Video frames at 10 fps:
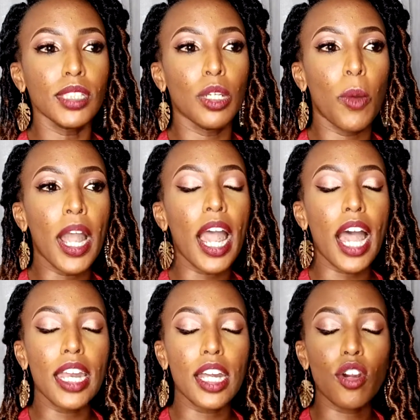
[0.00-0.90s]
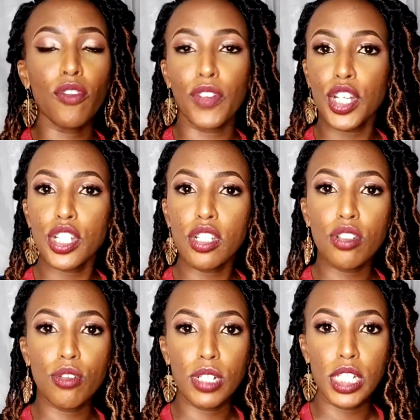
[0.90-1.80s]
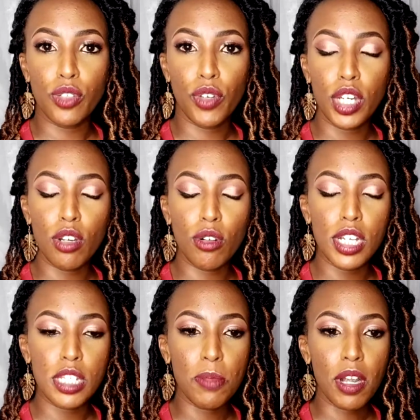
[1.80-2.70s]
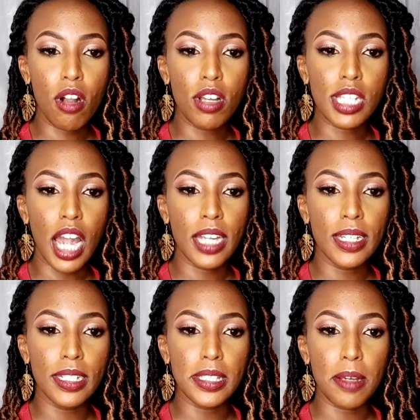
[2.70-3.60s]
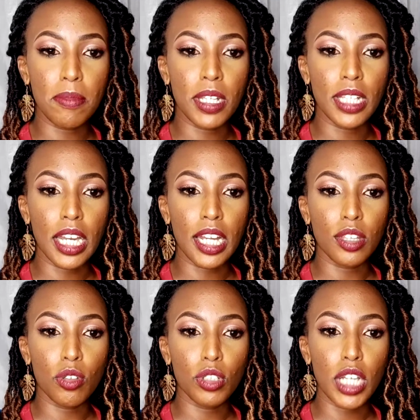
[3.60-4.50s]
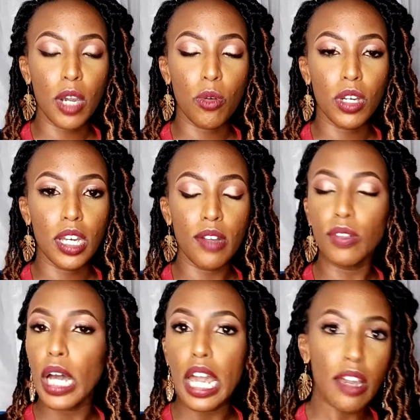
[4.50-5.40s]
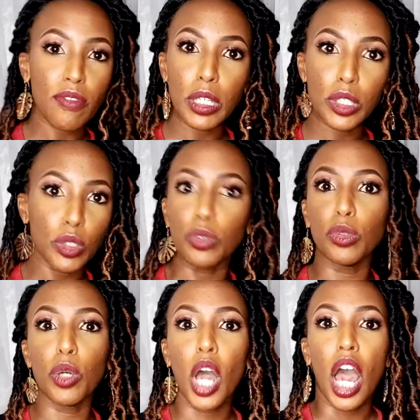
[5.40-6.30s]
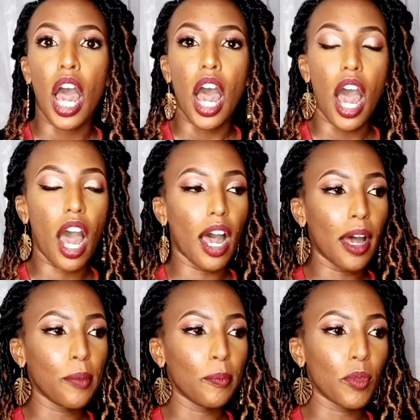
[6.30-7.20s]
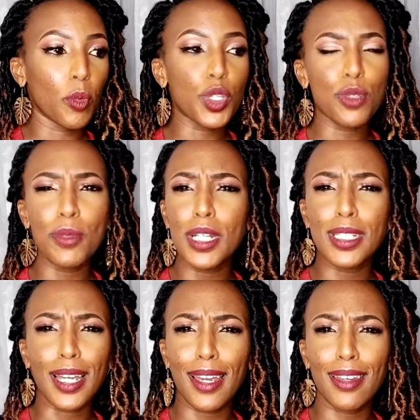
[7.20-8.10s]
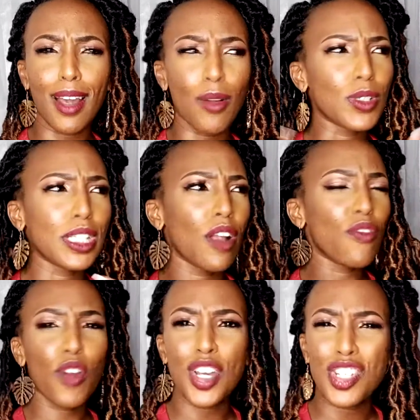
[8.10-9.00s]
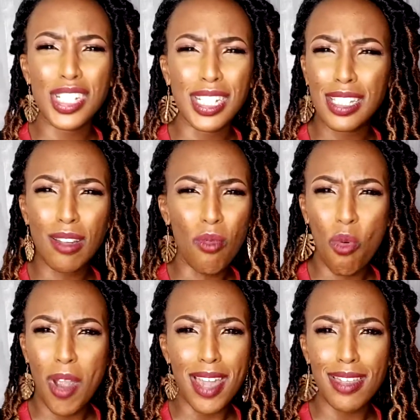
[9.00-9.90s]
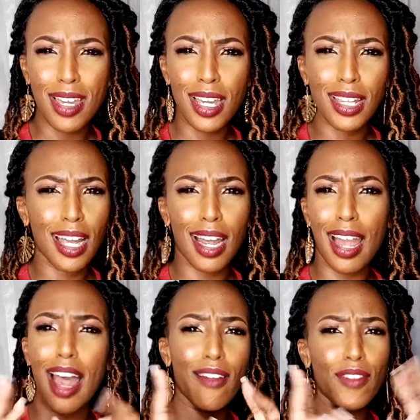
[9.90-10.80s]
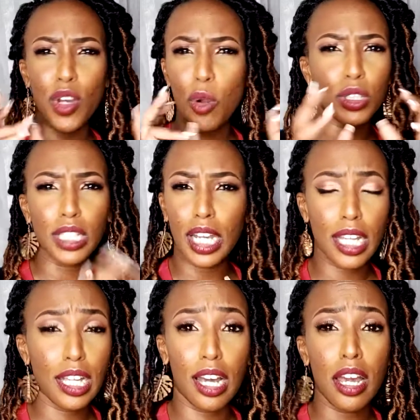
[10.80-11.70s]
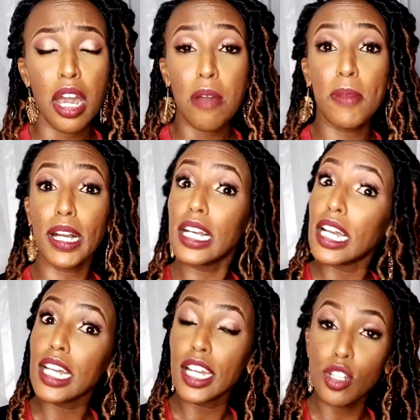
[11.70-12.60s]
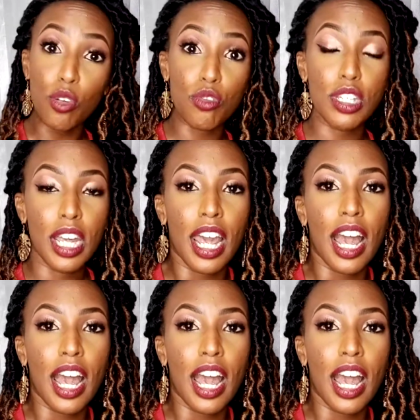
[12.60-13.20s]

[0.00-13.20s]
Why I had a conviction to do this video is because I did something that I thought I would never ever do, which means again I was self-righteous in some way, thinking that I have it all together, but clearly I don't.